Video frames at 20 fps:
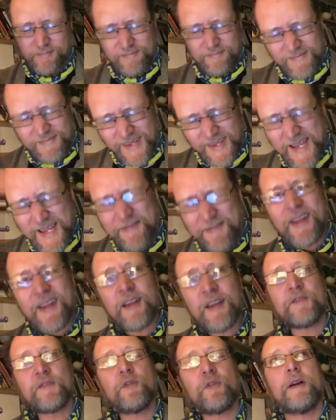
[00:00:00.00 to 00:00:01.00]
if
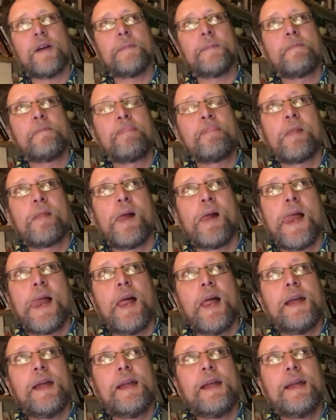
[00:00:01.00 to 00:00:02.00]
that's right,
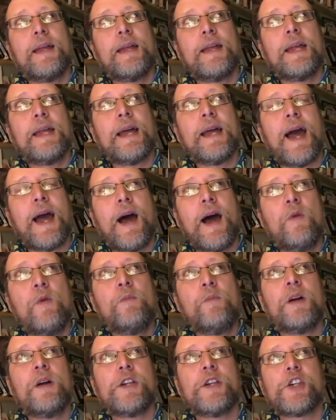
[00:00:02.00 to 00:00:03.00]
how
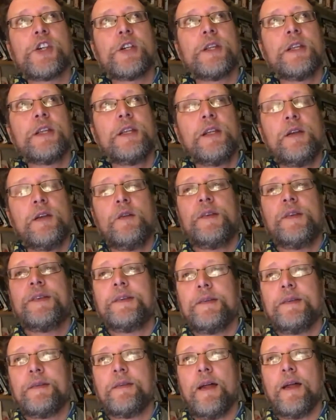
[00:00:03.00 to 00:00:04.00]
much use
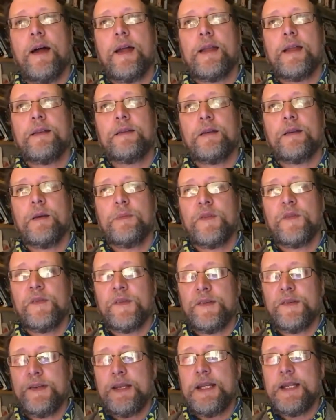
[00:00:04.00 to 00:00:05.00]
is there in terms of
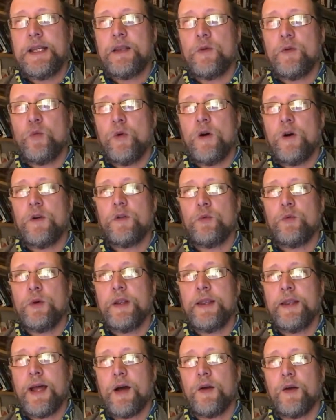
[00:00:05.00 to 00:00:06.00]
seeing the world we're in
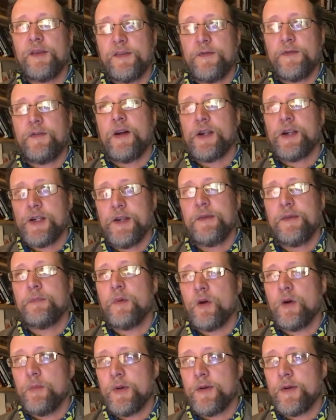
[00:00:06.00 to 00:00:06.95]
now as a fascist moment?